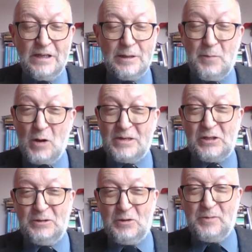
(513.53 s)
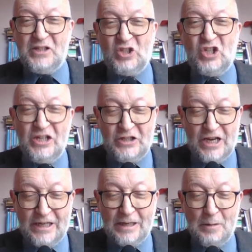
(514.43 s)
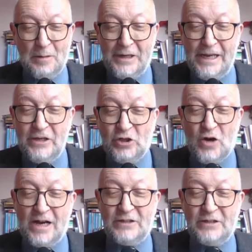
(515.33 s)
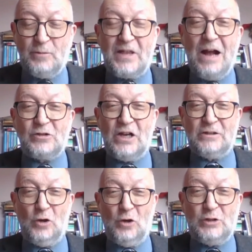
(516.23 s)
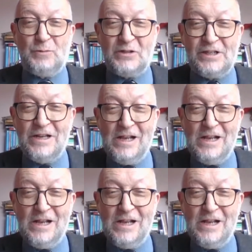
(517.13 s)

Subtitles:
The poet seemed to be cheating, plagiarizing without acknowledgement,